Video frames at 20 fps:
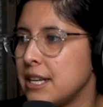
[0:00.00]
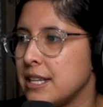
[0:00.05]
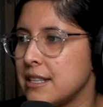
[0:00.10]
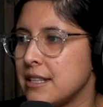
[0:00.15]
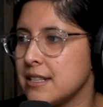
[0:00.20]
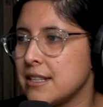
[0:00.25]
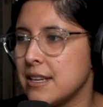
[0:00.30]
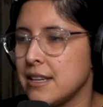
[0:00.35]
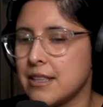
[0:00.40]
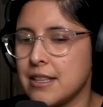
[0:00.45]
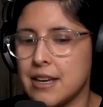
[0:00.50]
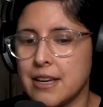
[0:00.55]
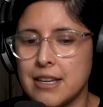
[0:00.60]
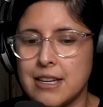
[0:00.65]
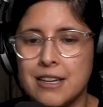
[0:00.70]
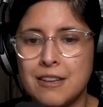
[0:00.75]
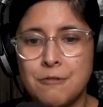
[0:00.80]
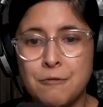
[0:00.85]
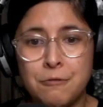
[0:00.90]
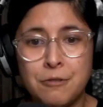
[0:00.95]
and say that
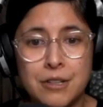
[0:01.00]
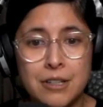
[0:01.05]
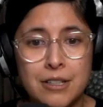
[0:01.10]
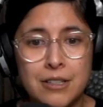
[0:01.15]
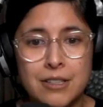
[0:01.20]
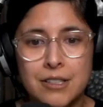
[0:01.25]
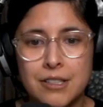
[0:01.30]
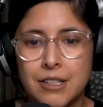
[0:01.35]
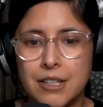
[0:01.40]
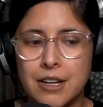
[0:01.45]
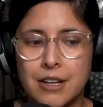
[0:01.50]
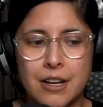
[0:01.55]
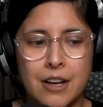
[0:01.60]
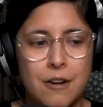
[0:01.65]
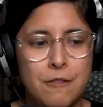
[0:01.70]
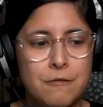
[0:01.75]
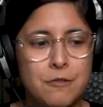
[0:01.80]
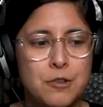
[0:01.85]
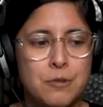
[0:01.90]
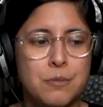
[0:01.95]
it can feel a little
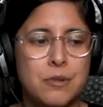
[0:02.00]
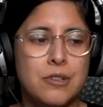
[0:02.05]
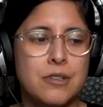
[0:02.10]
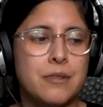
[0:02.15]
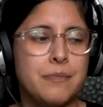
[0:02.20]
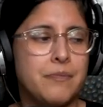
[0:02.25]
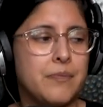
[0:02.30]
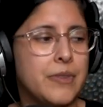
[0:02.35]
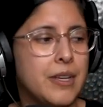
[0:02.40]
uncomfortable,